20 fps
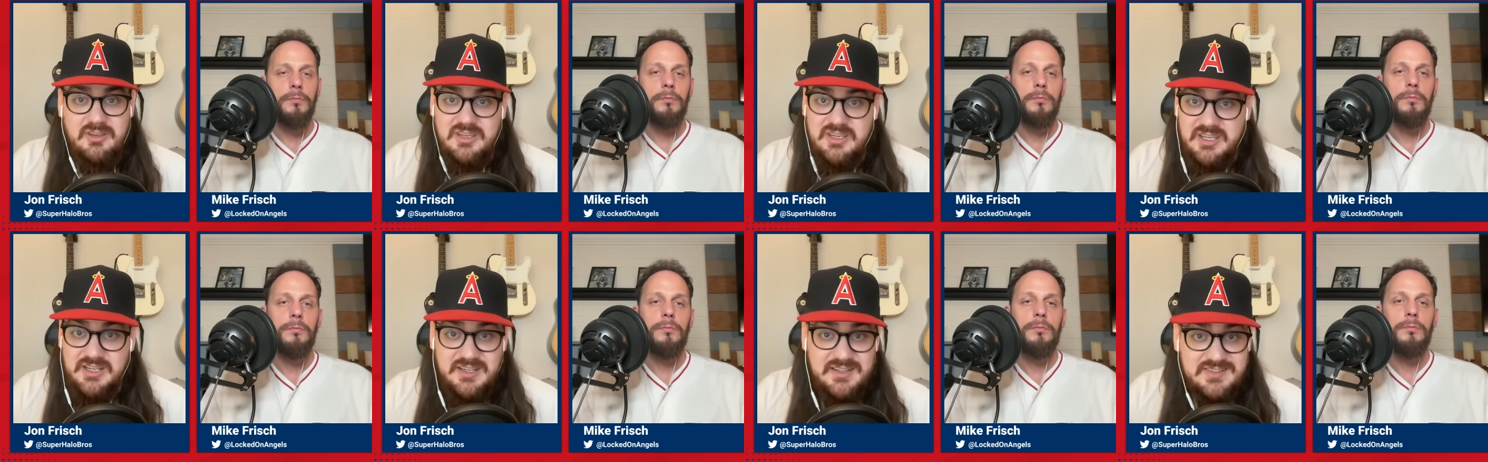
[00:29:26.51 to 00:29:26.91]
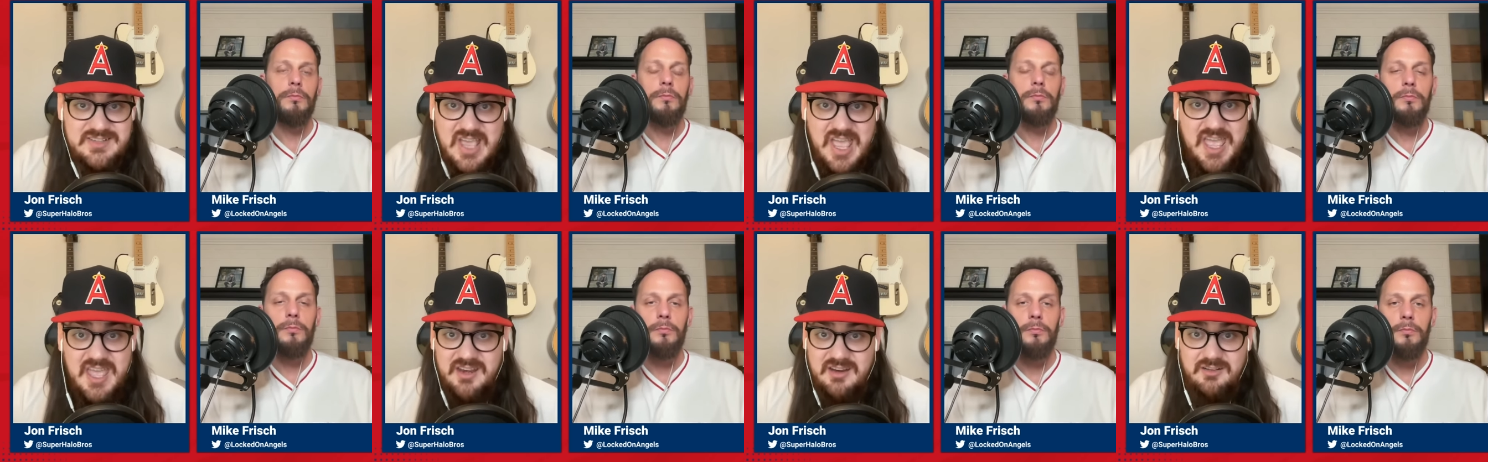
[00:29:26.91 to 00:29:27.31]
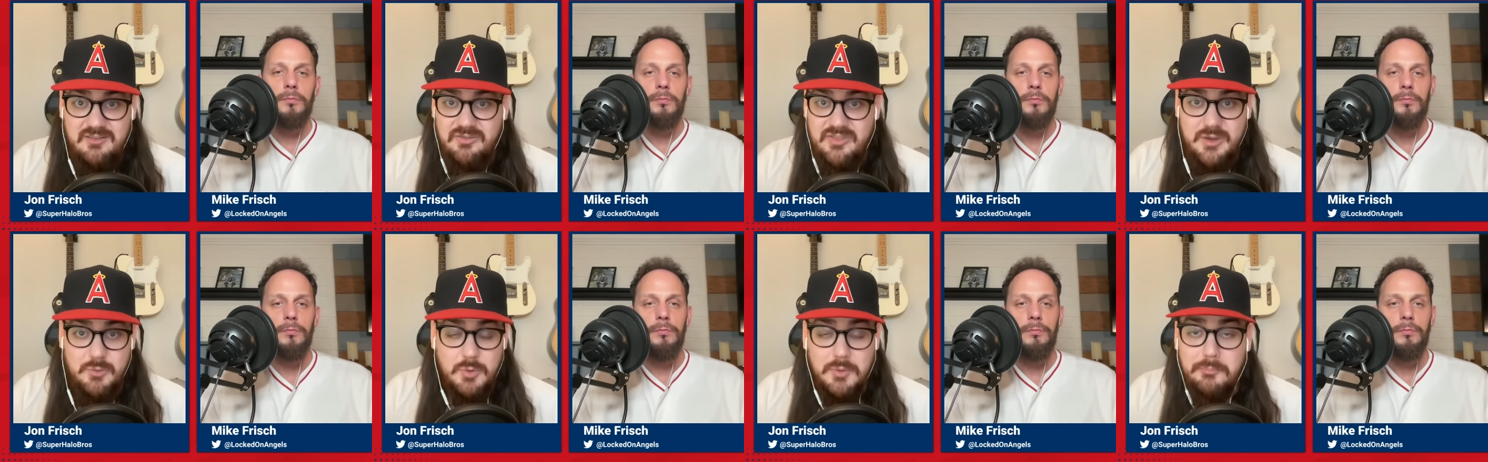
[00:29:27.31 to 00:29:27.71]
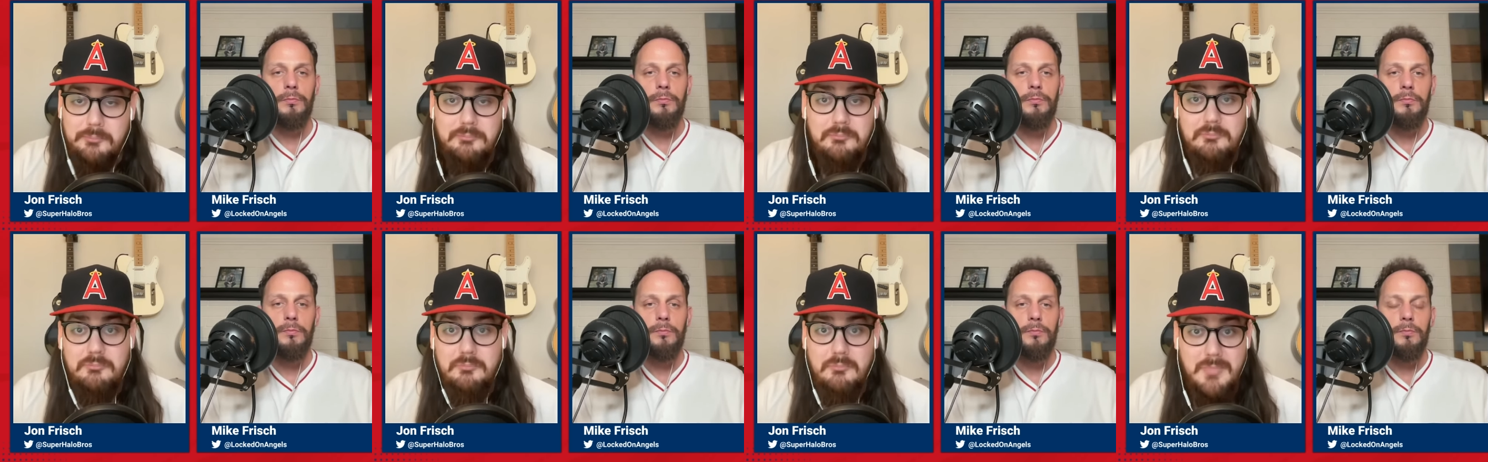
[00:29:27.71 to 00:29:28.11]
Speaker 1: in his head. They were
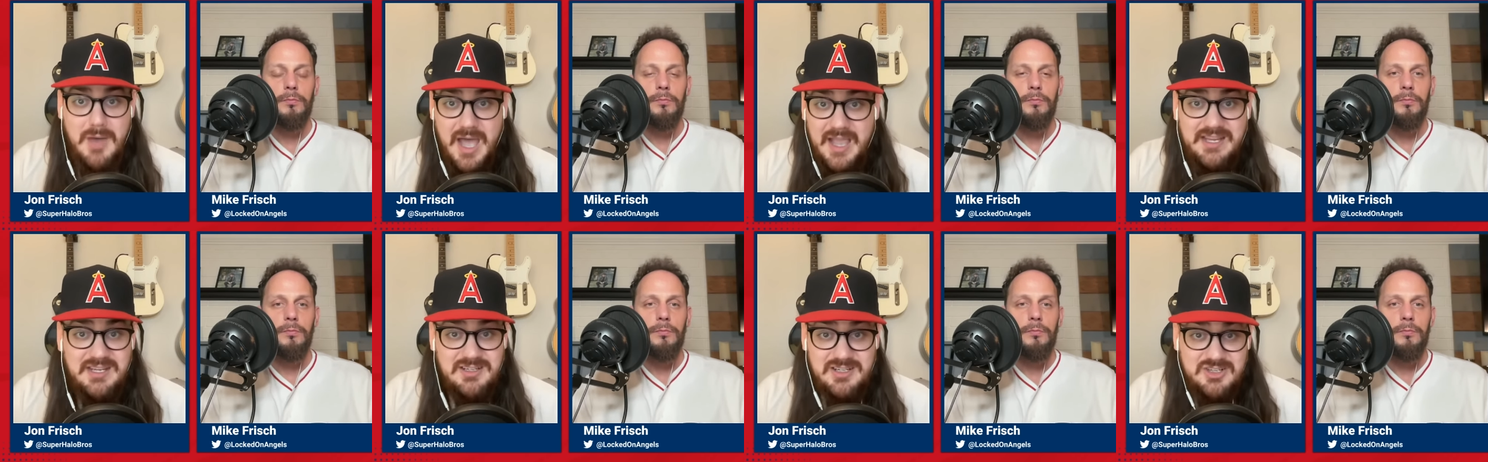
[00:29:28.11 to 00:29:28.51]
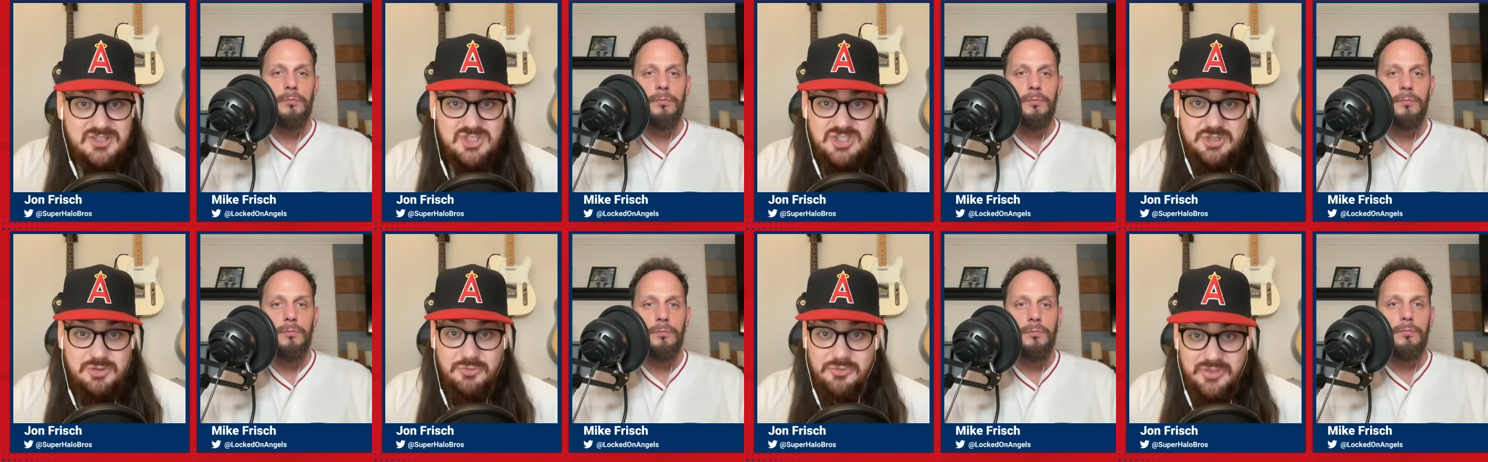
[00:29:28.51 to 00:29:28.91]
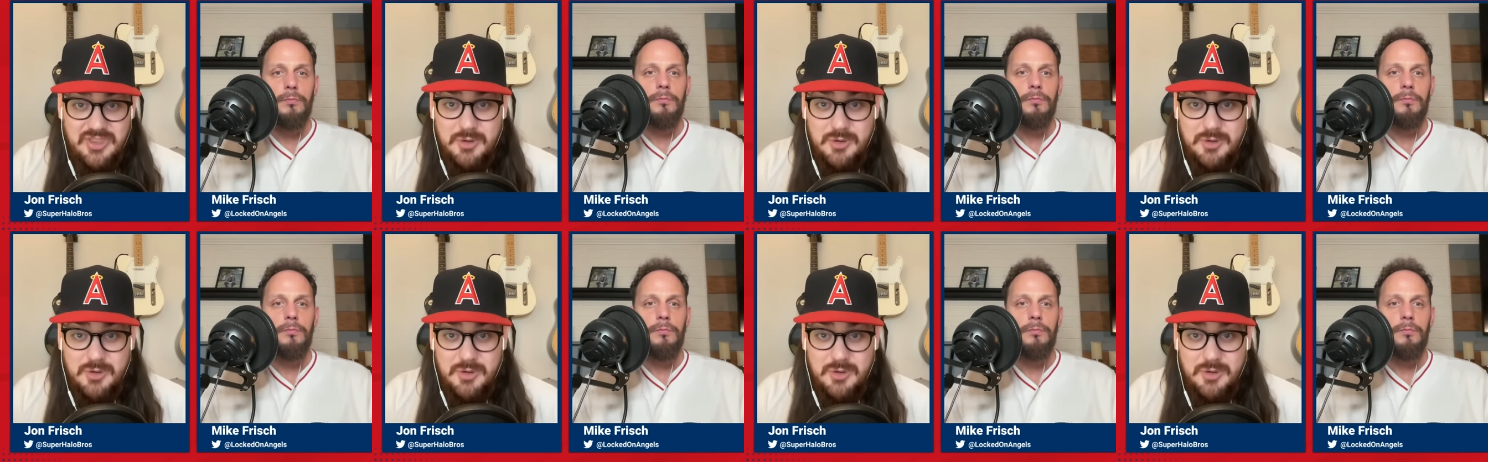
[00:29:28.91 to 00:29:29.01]
mind issues. They